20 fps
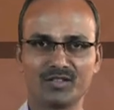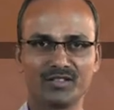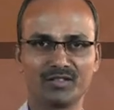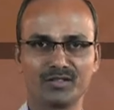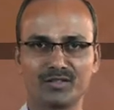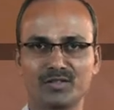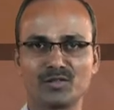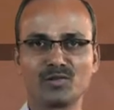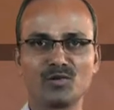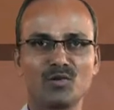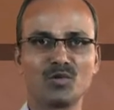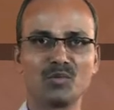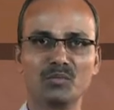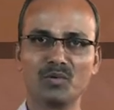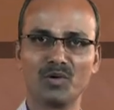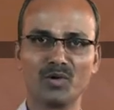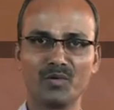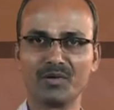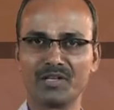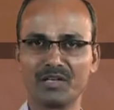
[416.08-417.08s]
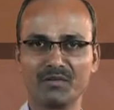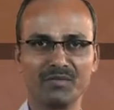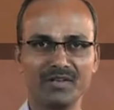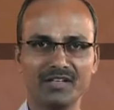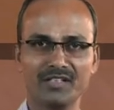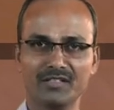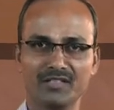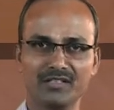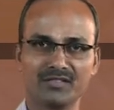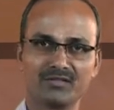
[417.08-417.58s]
slow blowing
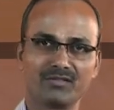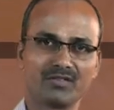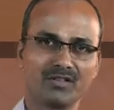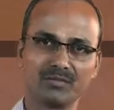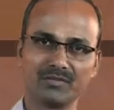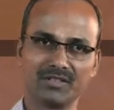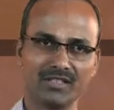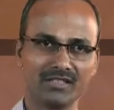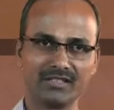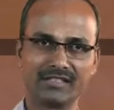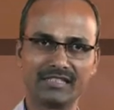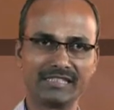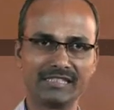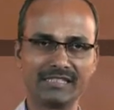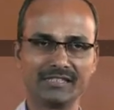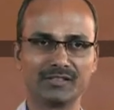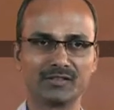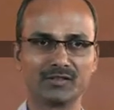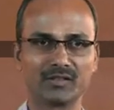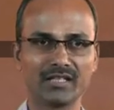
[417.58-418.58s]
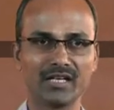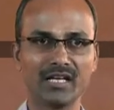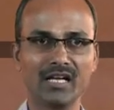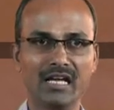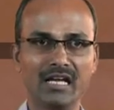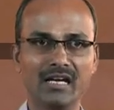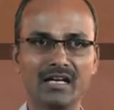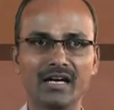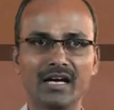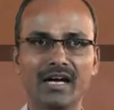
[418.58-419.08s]
wind from the trees. Okay,
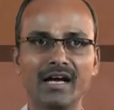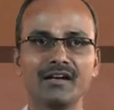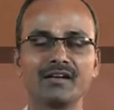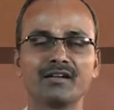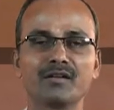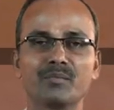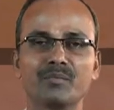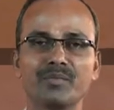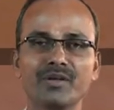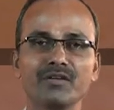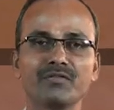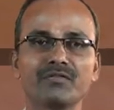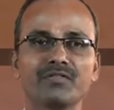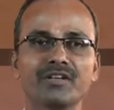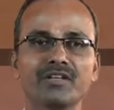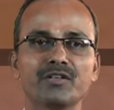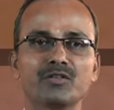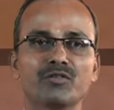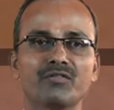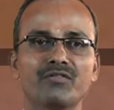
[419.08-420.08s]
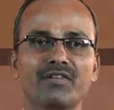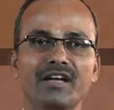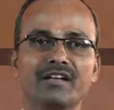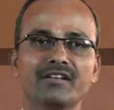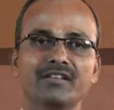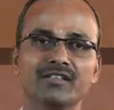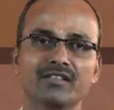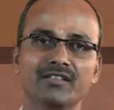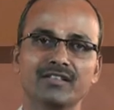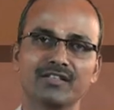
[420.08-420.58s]
and be free to
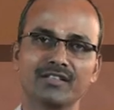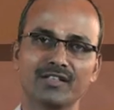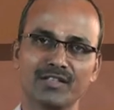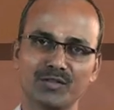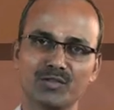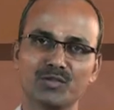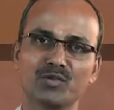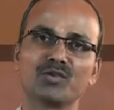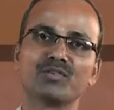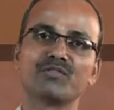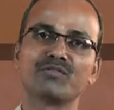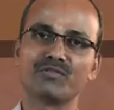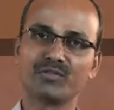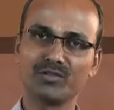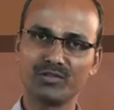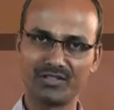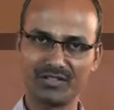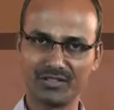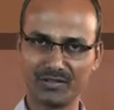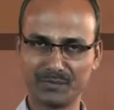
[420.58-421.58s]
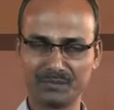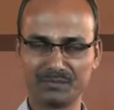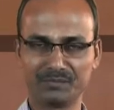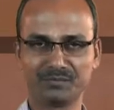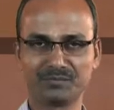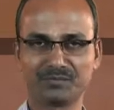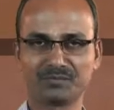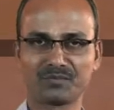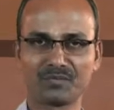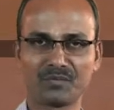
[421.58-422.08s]
find his own food.
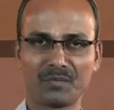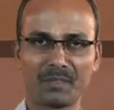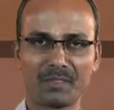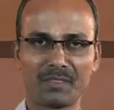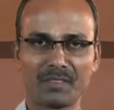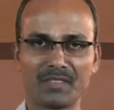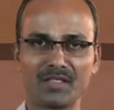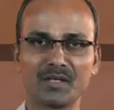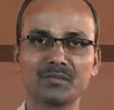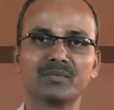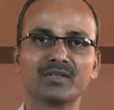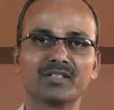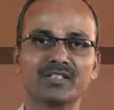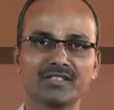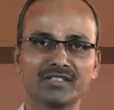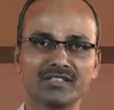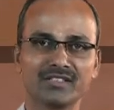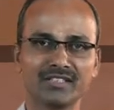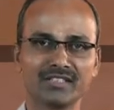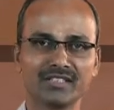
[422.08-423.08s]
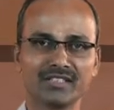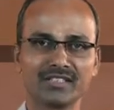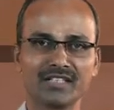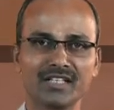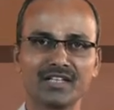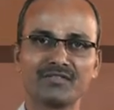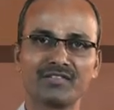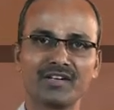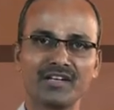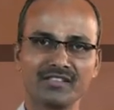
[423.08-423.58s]
The bird,
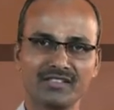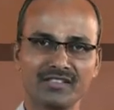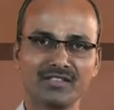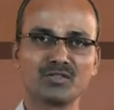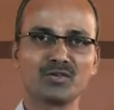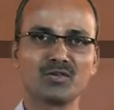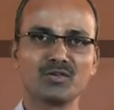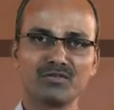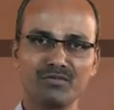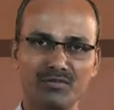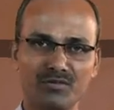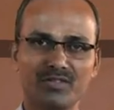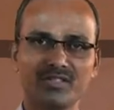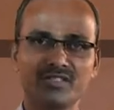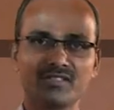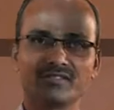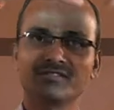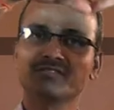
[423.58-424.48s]
he finds his own food